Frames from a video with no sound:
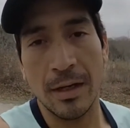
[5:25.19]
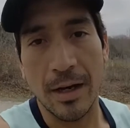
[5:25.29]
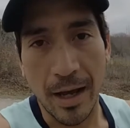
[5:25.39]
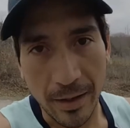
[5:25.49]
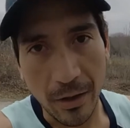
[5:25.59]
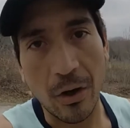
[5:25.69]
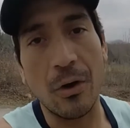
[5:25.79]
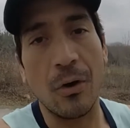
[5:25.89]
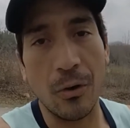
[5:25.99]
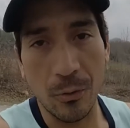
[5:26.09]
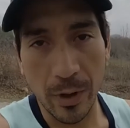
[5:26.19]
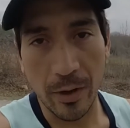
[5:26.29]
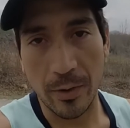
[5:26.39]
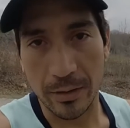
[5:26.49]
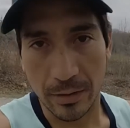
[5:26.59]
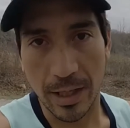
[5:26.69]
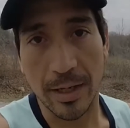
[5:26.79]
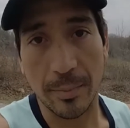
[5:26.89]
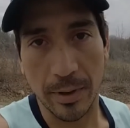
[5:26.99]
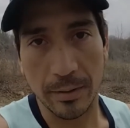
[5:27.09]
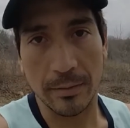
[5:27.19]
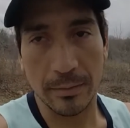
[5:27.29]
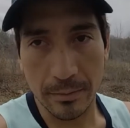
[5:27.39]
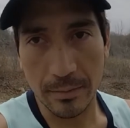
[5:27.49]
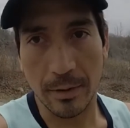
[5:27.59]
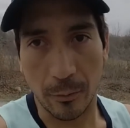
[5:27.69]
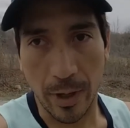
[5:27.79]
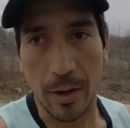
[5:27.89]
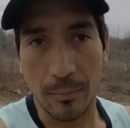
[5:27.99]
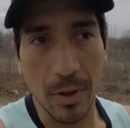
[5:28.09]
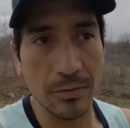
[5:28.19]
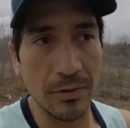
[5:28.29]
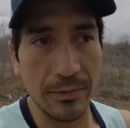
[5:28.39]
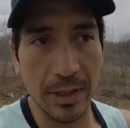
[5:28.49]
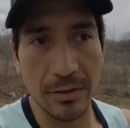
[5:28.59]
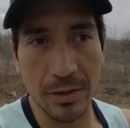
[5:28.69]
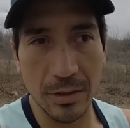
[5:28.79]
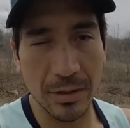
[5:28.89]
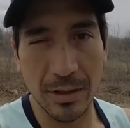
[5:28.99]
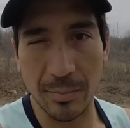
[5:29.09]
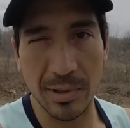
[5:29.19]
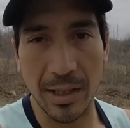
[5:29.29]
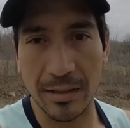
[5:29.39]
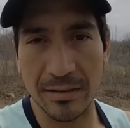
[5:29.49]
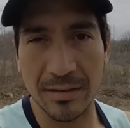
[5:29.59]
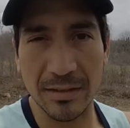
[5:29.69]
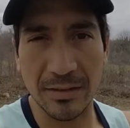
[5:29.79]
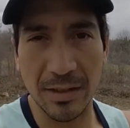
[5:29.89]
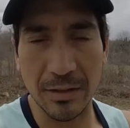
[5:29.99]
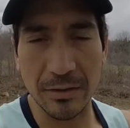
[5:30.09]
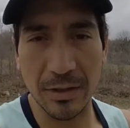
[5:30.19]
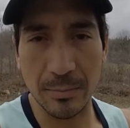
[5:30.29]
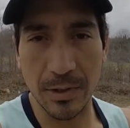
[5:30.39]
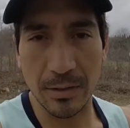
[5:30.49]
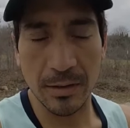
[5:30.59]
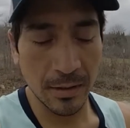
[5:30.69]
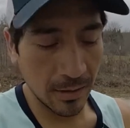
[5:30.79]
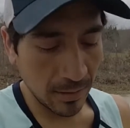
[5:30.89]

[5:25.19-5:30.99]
Not all the way around the lake, but around most of it. Should end up with like 16 or something.